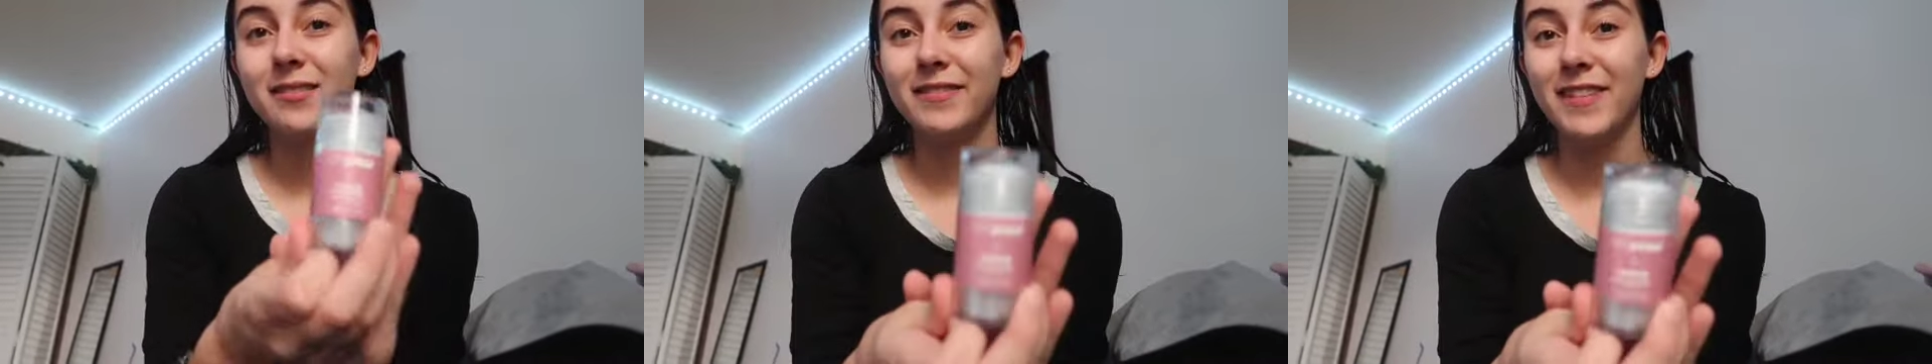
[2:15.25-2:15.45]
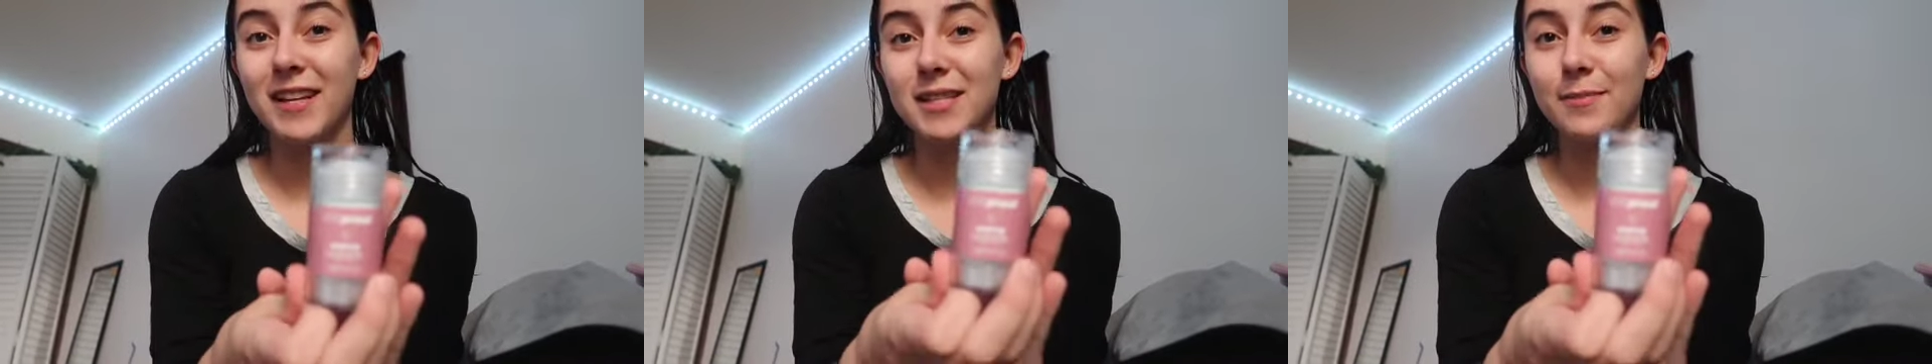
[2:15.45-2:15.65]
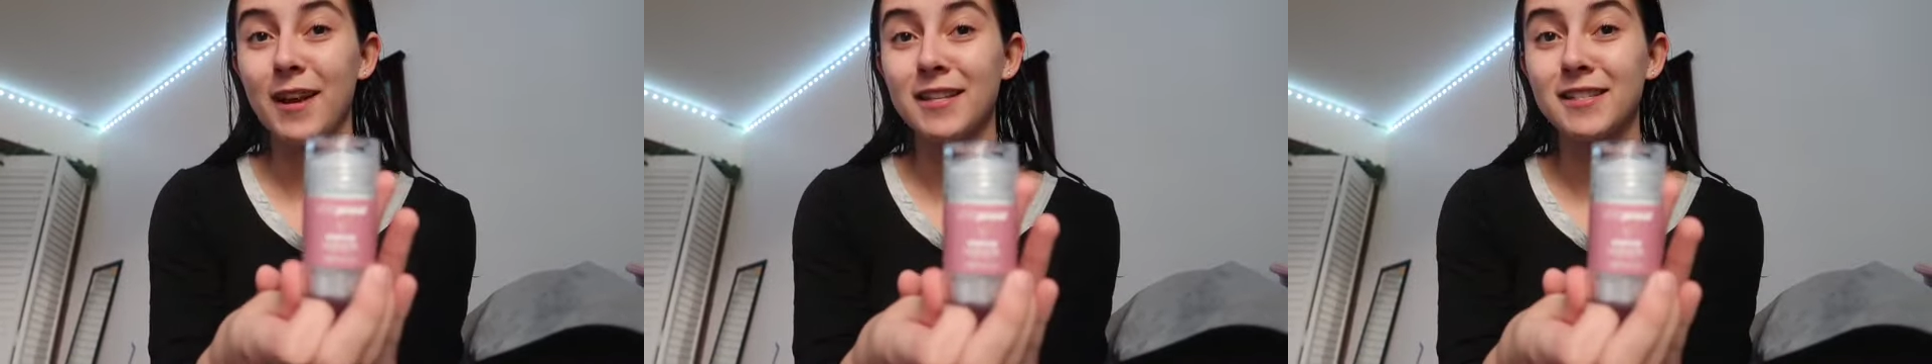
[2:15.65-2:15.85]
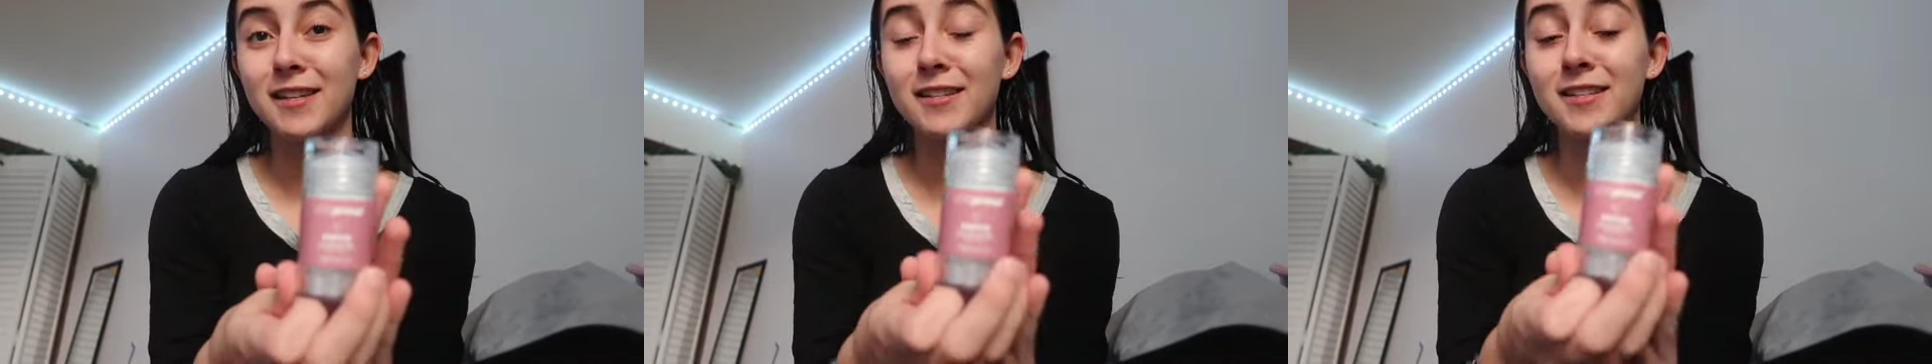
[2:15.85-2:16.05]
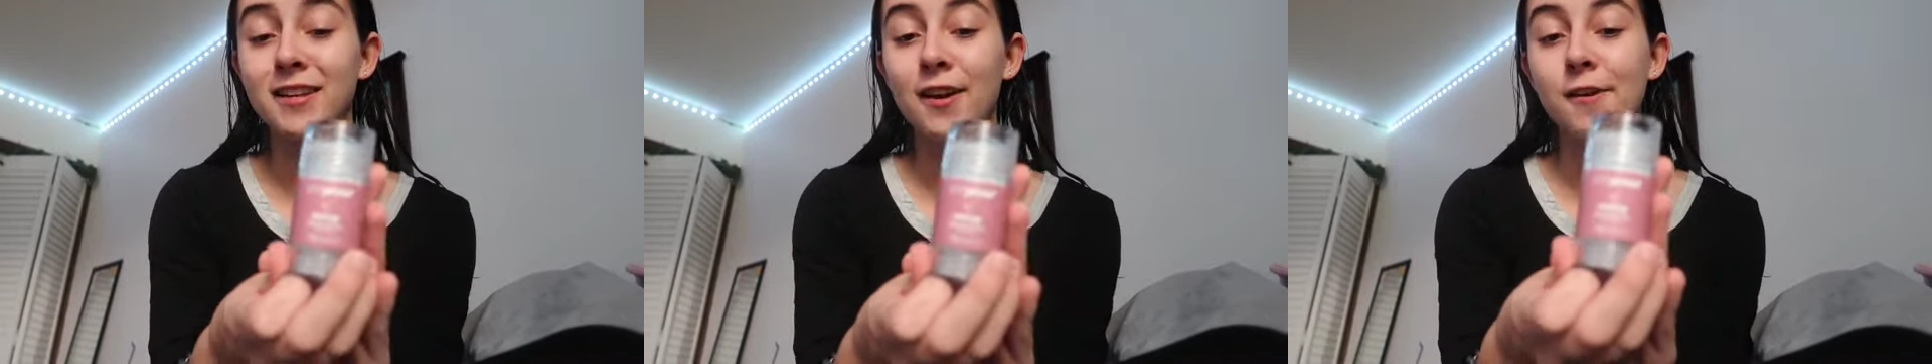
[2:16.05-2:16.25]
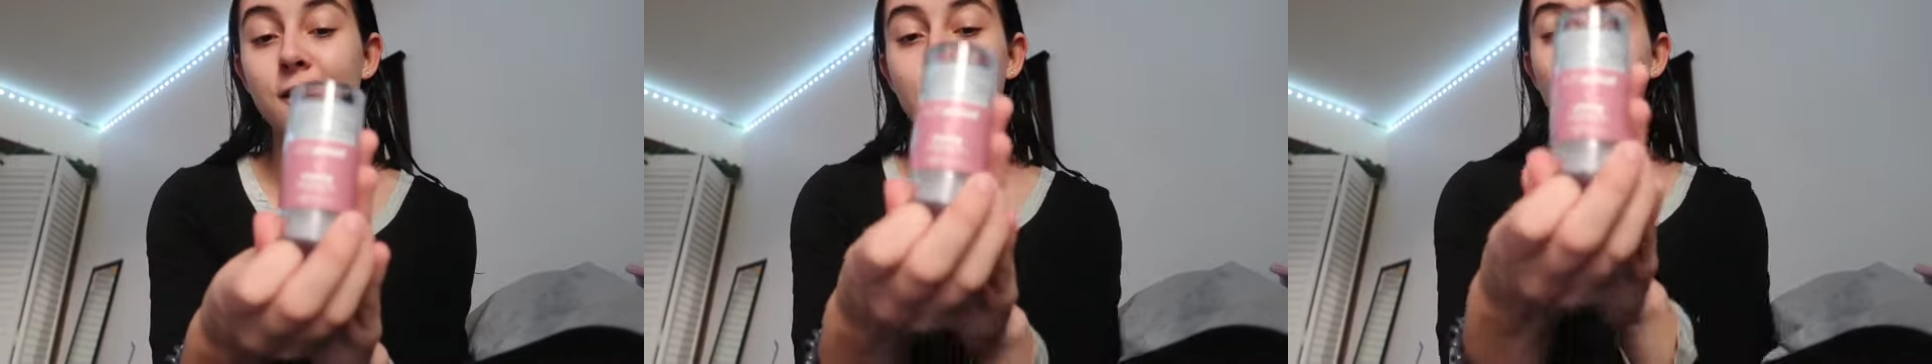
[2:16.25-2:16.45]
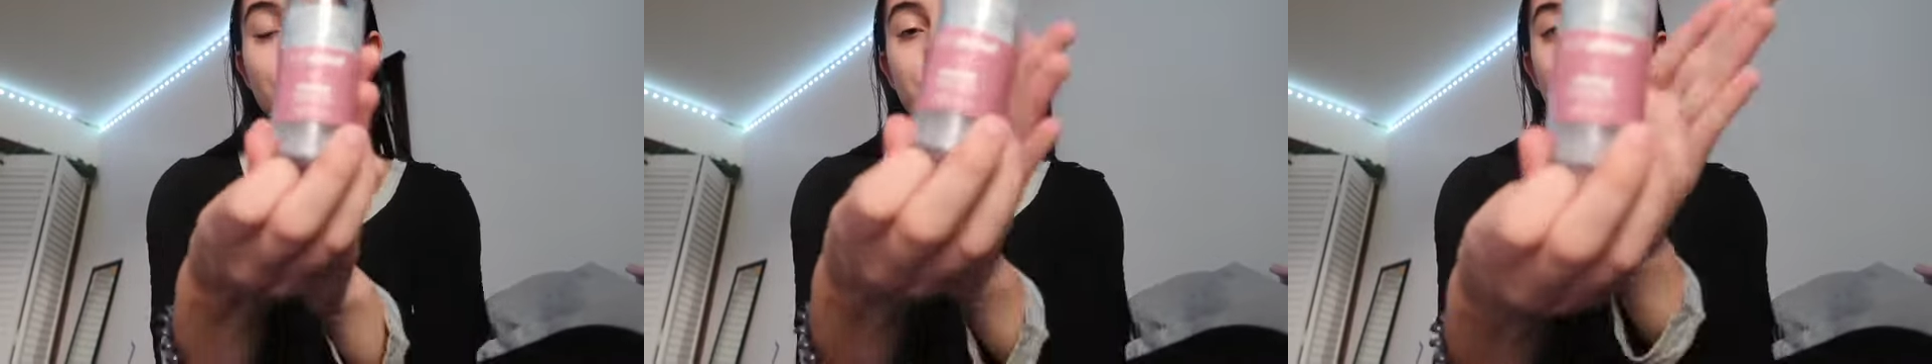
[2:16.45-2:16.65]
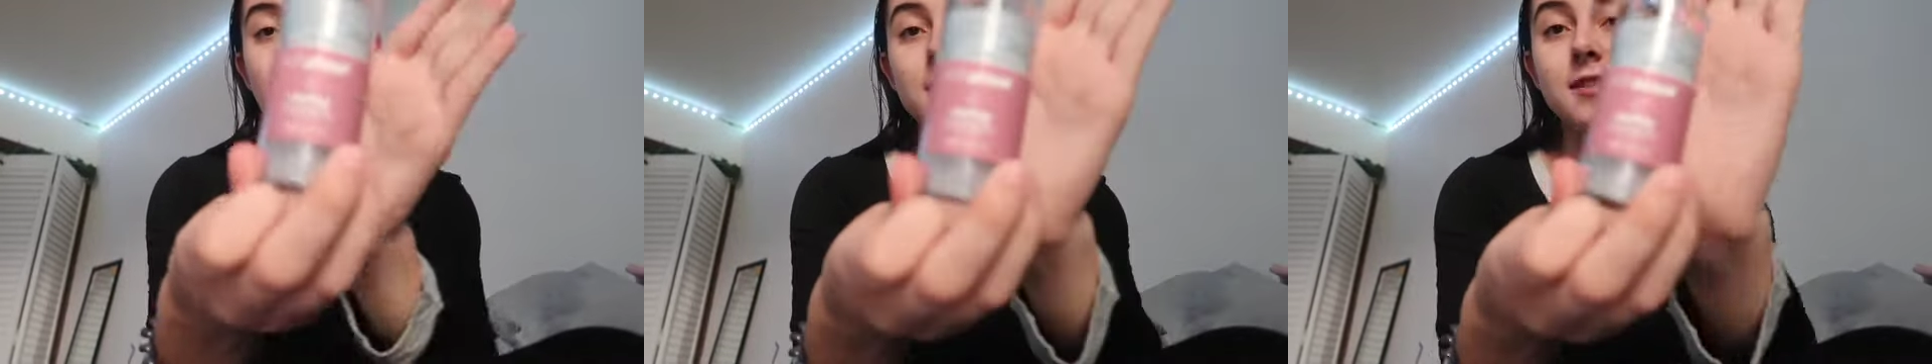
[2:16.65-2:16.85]
face masks.
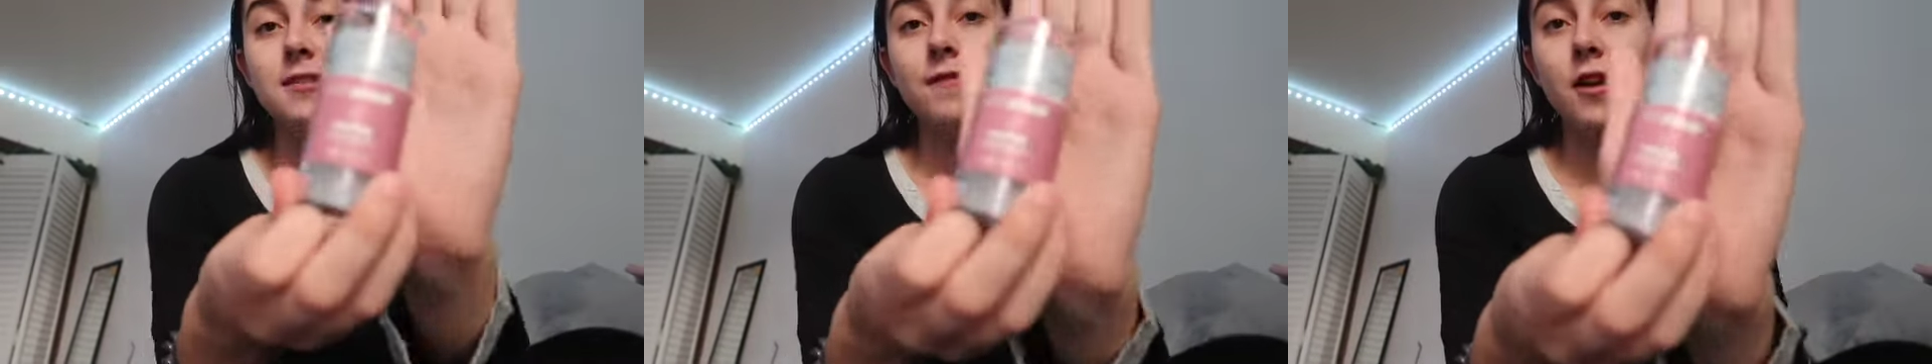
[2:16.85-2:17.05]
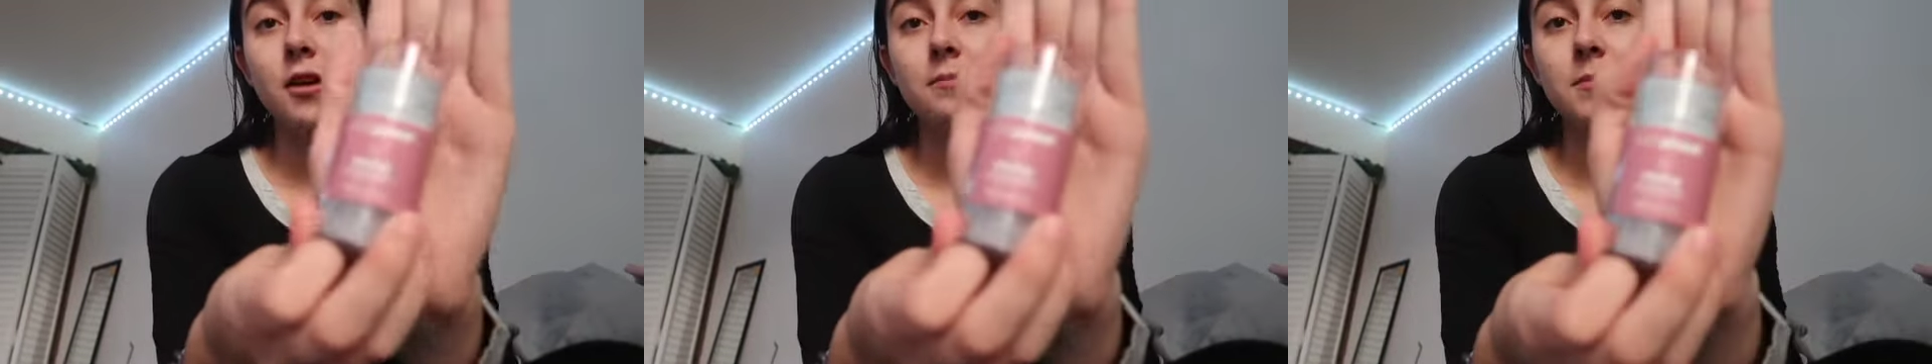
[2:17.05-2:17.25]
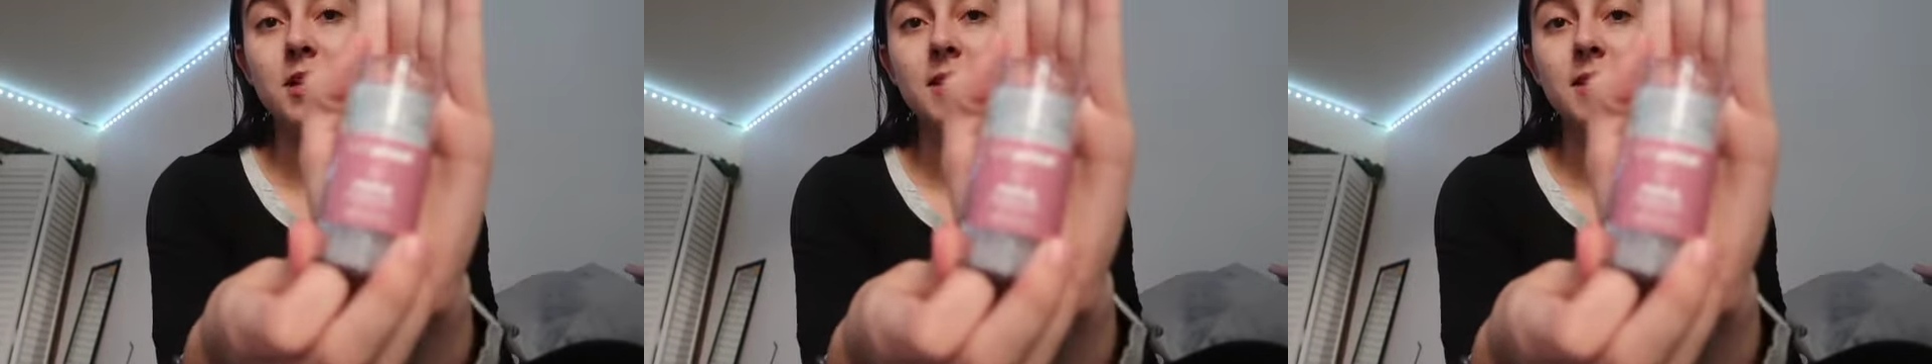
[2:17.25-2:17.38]
So this is from